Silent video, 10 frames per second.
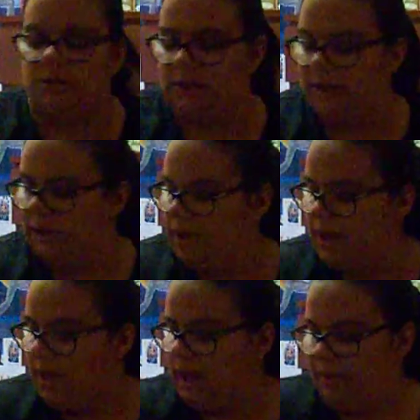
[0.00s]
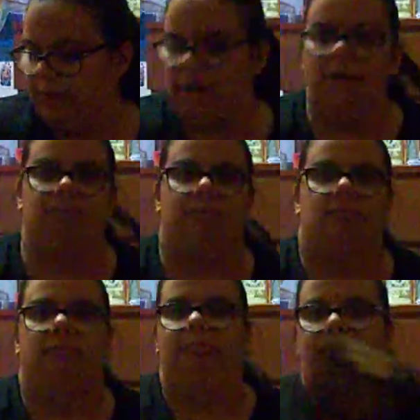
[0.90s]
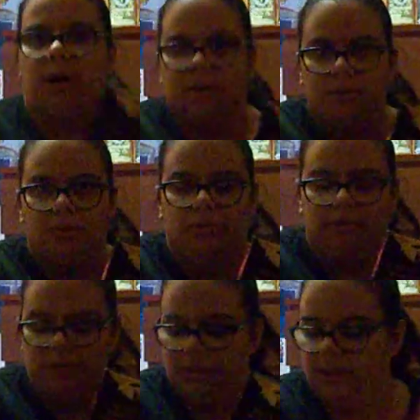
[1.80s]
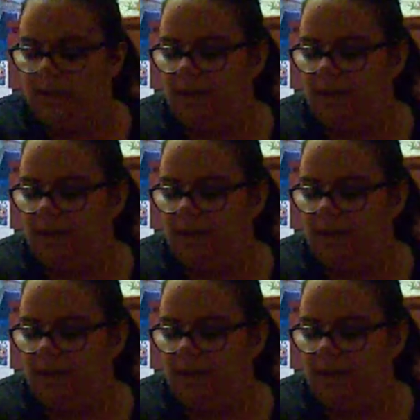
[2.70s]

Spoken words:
it again. And then I bought the movie,